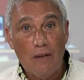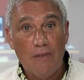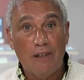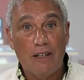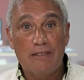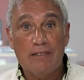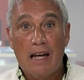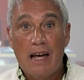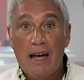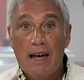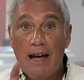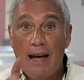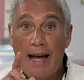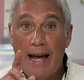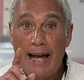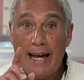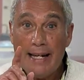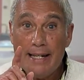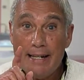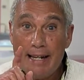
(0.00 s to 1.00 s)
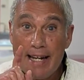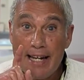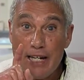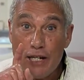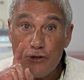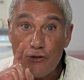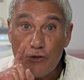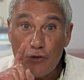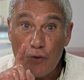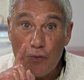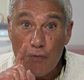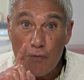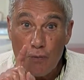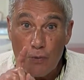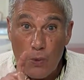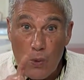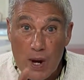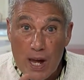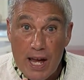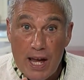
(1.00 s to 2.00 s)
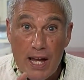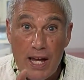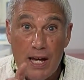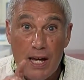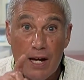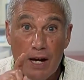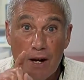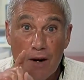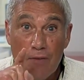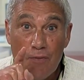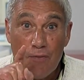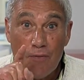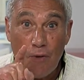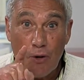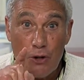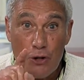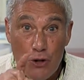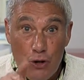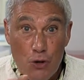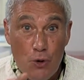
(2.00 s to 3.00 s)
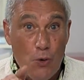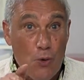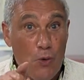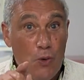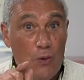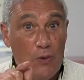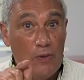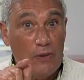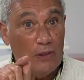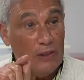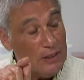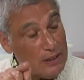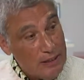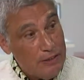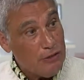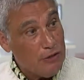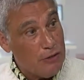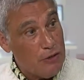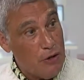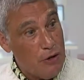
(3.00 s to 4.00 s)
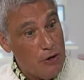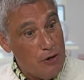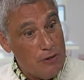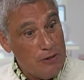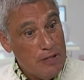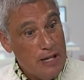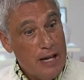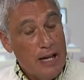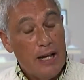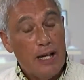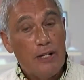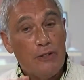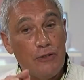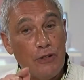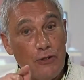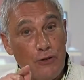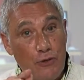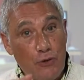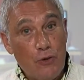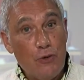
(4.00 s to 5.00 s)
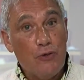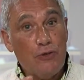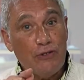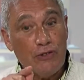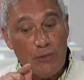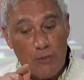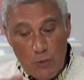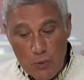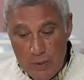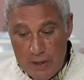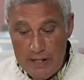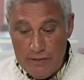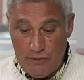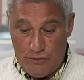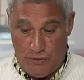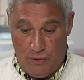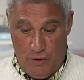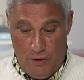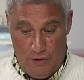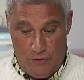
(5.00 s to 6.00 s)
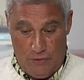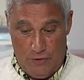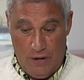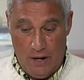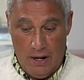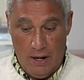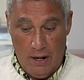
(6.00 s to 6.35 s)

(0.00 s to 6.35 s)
of us. And it's free for you, the listener, to do some research.